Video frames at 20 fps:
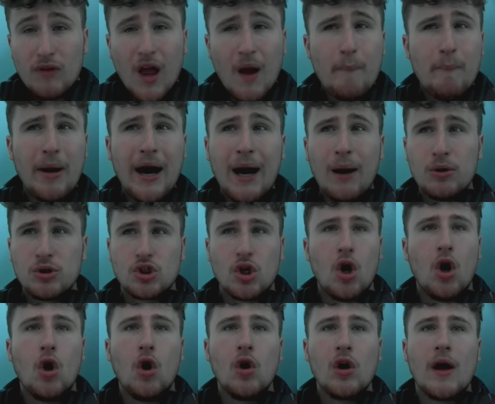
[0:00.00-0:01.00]
power shot,
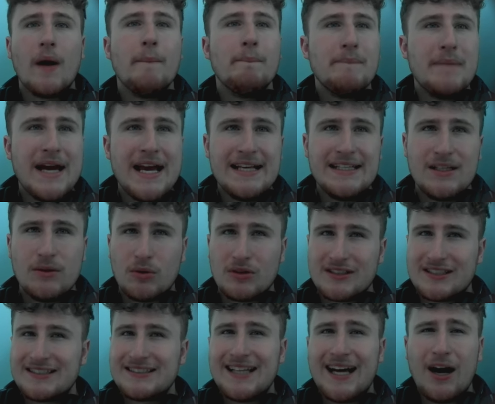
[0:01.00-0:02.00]
all amazing ones.
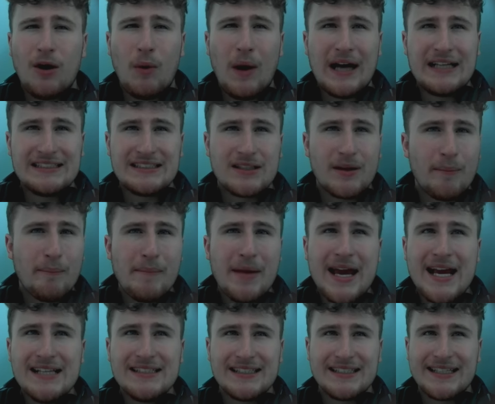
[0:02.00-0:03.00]
Stat-wise, it's
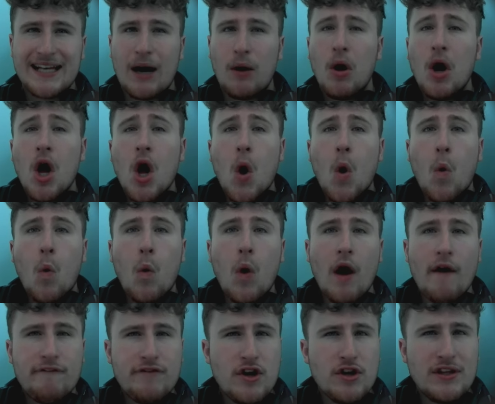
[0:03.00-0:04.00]
amazing. Now,
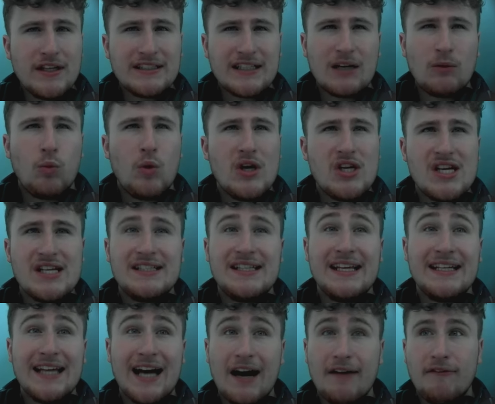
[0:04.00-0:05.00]
a few things I wish he
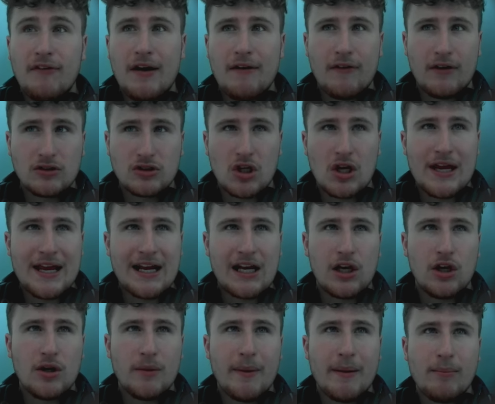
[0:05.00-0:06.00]
did have if I was to
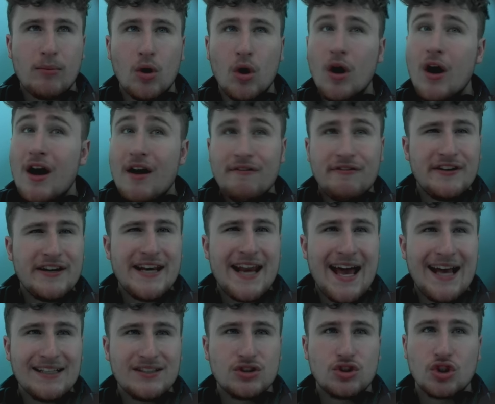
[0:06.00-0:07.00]
include a bit more.
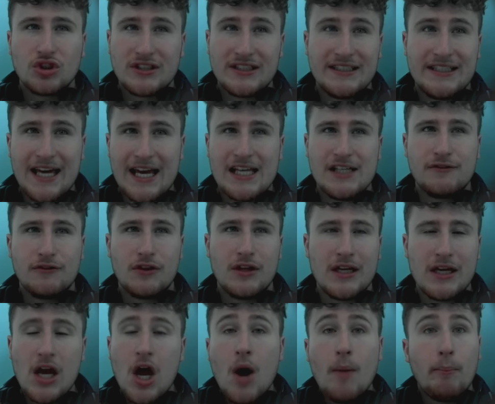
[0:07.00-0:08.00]
Finesse, just in case for
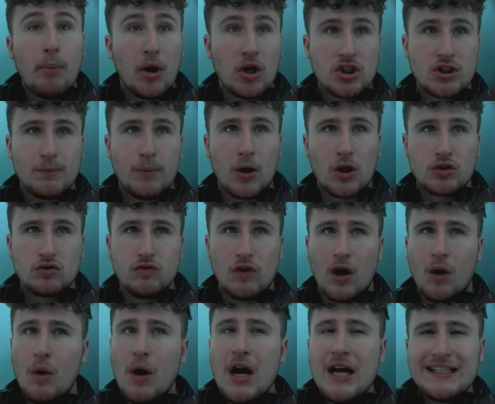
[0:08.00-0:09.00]
the box-to-box
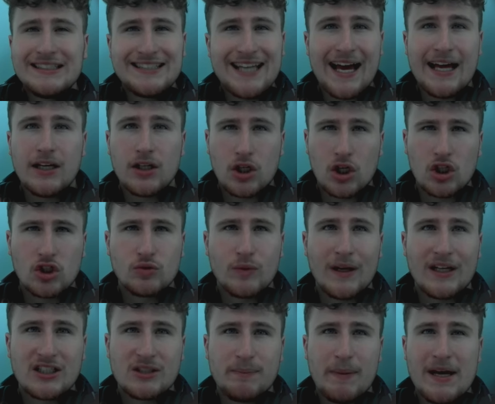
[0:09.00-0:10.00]
role. Technical as well,
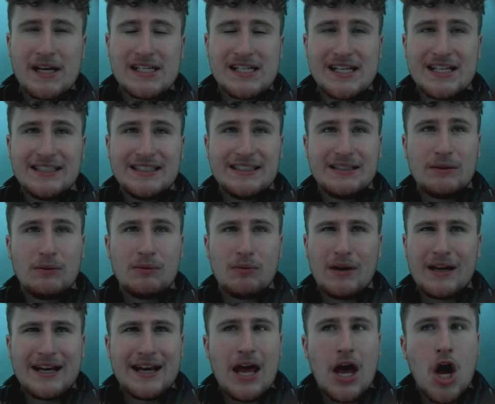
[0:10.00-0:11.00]
especially
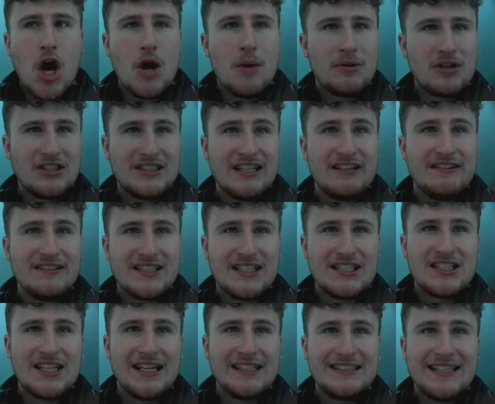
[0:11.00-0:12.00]
considering his
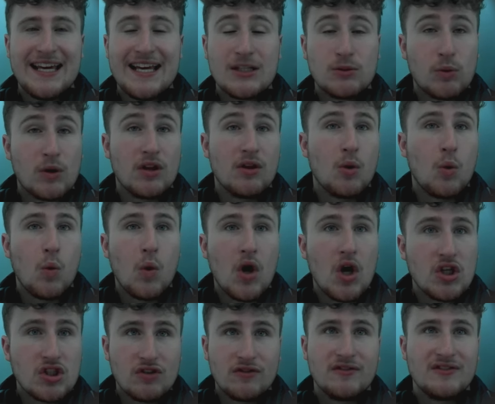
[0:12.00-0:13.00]
agility is one of the
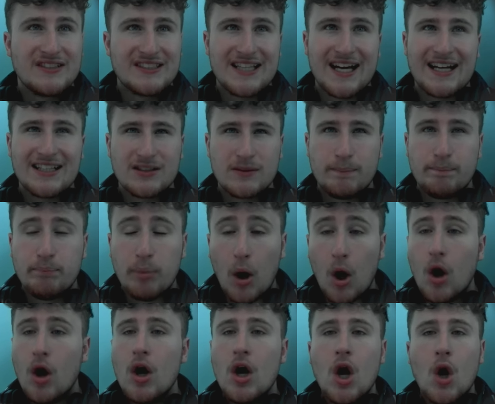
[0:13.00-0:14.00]
worst of his stats.
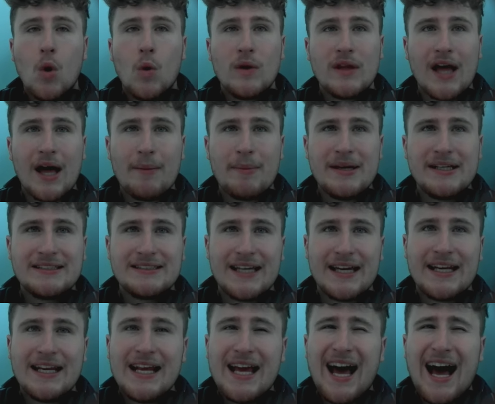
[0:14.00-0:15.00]
But, with that being
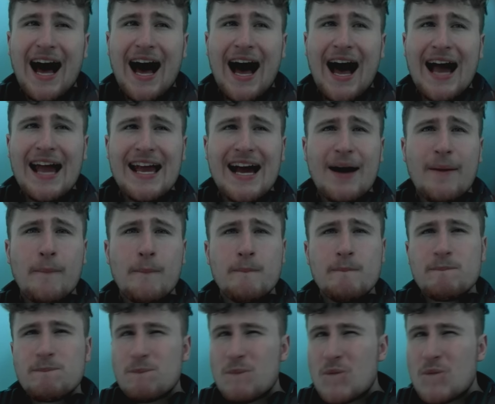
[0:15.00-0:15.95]
said, I am